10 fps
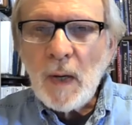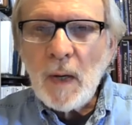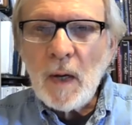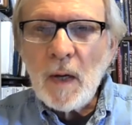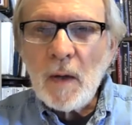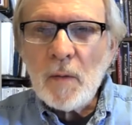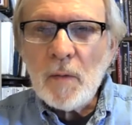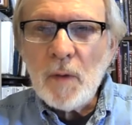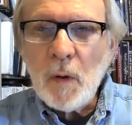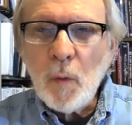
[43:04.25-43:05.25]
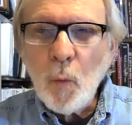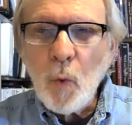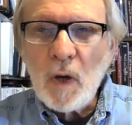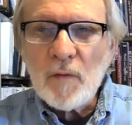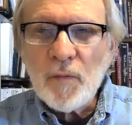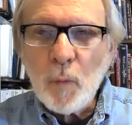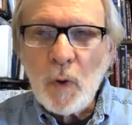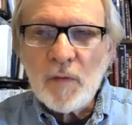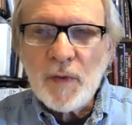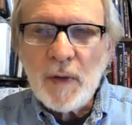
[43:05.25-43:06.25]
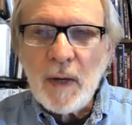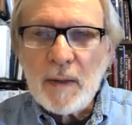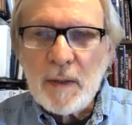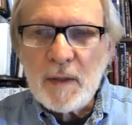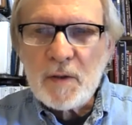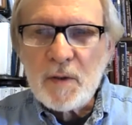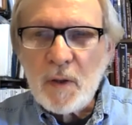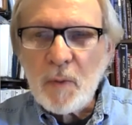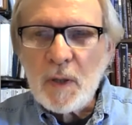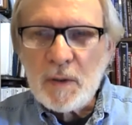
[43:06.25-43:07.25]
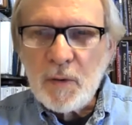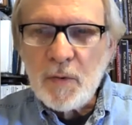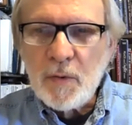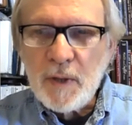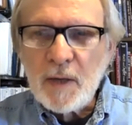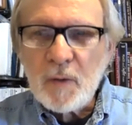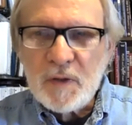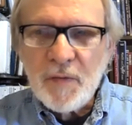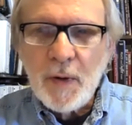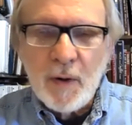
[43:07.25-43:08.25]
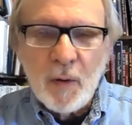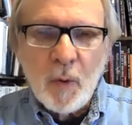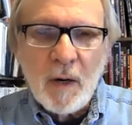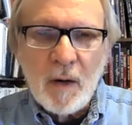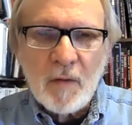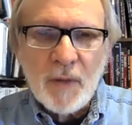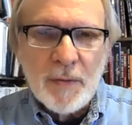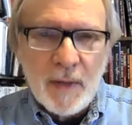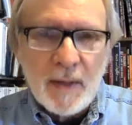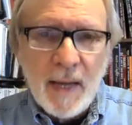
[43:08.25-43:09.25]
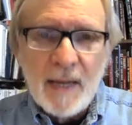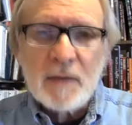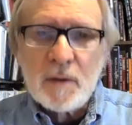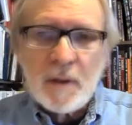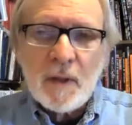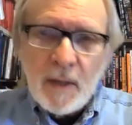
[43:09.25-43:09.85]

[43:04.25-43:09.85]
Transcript: uh, one of one of the ideas that Martin Luther King was very aware of, I think, has